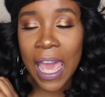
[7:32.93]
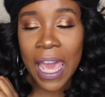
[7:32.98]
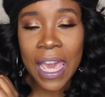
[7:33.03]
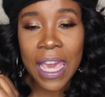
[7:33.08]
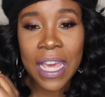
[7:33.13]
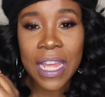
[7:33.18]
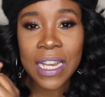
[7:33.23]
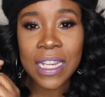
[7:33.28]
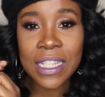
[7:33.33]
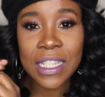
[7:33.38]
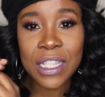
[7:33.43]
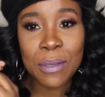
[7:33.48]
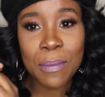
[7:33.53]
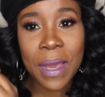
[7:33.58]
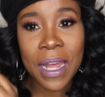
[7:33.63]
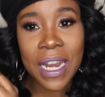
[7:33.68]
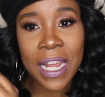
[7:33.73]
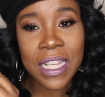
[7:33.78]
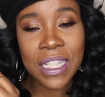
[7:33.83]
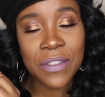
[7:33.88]
And to
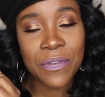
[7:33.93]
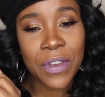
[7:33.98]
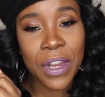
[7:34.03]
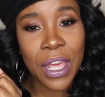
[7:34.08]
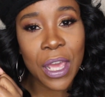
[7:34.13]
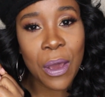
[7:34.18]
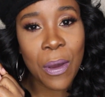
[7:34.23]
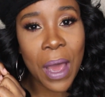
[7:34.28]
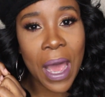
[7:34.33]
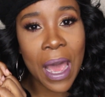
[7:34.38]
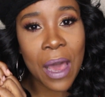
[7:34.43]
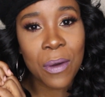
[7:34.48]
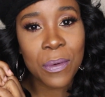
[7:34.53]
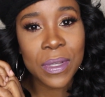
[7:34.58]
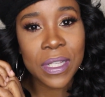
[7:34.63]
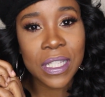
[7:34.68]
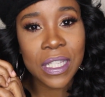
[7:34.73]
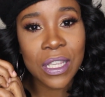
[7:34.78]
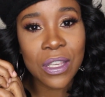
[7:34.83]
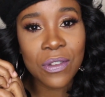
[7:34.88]
my next video, I
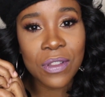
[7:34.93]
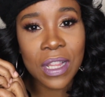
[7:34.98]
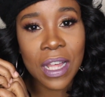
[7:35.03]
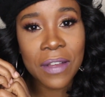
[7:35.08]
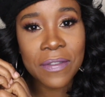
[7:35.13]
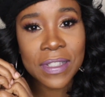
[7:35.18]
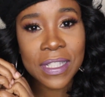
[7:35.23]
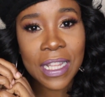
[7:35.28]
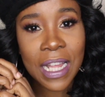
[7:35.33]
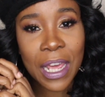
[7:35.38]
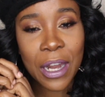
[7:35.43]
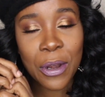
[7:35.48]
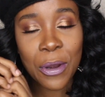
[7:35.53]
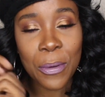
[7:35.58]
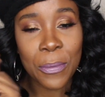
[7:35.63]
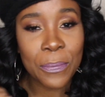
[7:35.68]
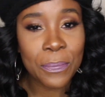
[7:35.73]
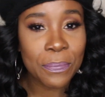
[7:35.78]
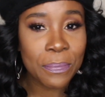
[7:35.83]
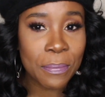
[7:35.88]
will see you loves later.
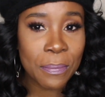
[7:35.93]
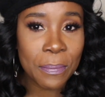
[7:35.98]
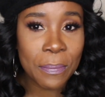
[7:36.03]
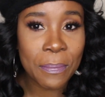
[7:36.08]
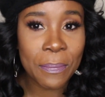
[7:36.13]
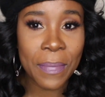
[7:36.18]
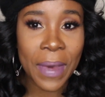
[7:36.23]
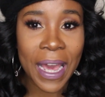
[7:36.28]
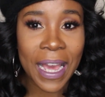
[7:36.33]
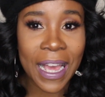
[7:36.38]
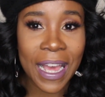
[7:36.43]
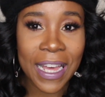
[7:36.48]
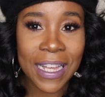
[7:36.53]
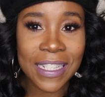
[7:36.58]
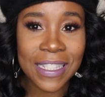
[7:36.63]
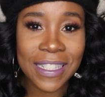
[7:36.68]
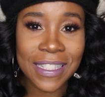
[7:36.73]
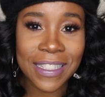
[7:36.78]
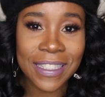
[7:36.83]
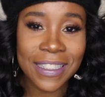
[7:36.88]
Bye
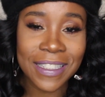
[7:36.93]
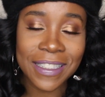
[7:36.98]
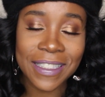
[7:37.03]
guys.